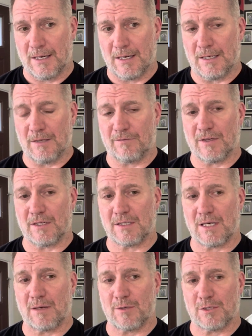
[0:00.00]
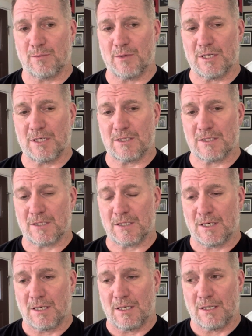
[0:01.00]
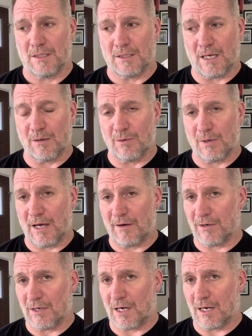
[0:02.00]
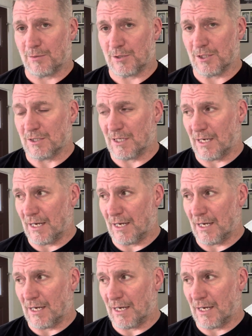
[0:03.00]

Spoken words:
And if that damage means they would have an option to